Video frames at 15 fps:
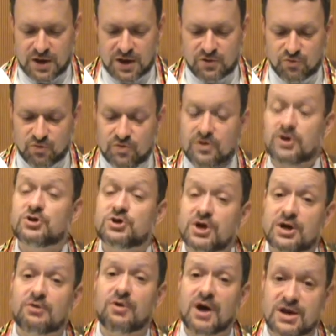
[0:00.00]
and through their
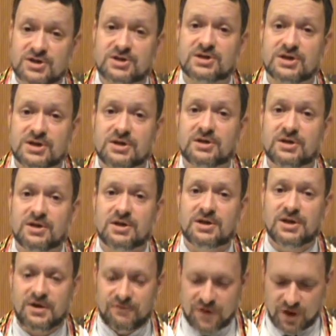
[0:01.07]
generosity,
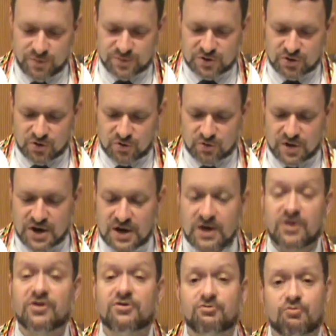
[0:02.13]
they've helped to create a
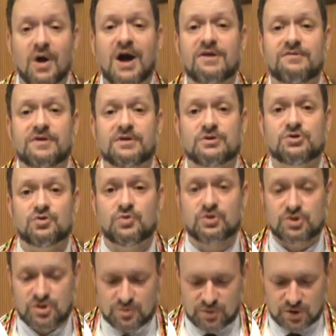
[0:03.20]
thriving
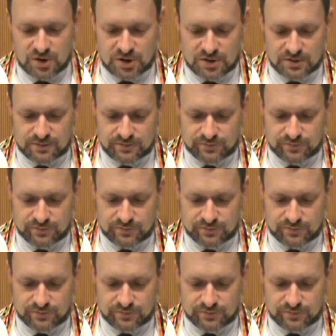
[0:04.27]
Jewish community.